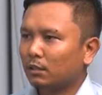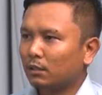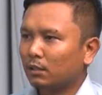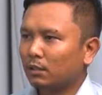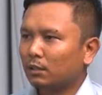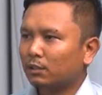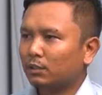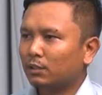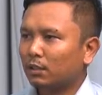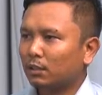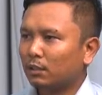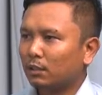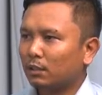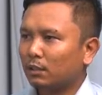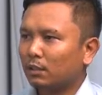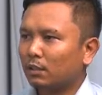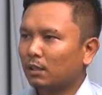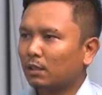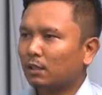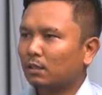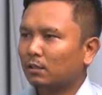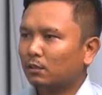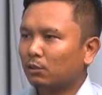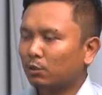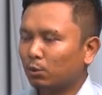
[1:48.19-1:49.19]
and
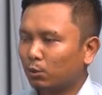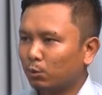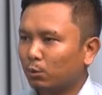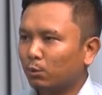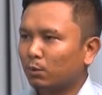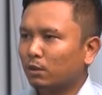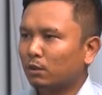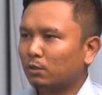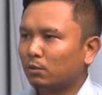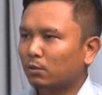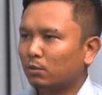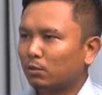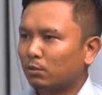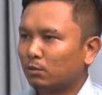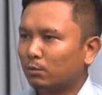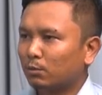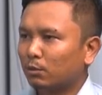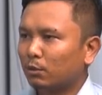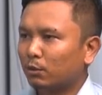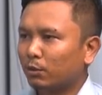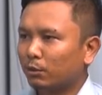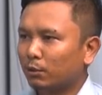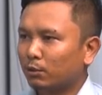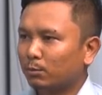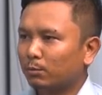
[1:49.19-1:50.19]
Chandrayaan 2 is also
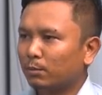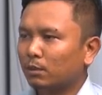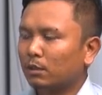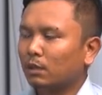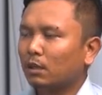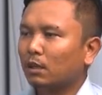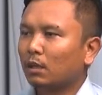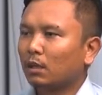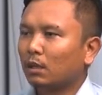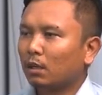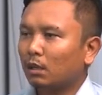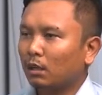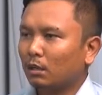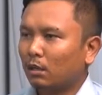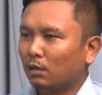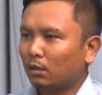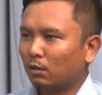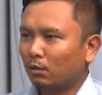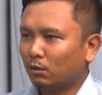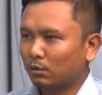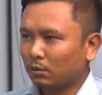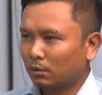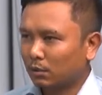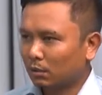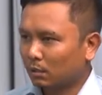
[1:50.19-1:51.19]
going to be
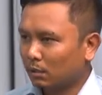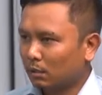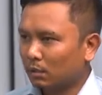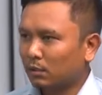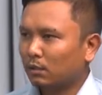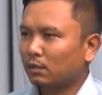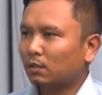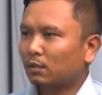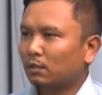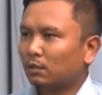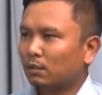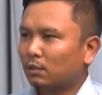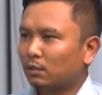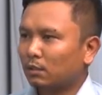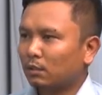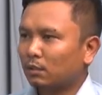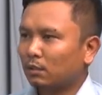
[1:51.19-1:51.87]
launched in this year,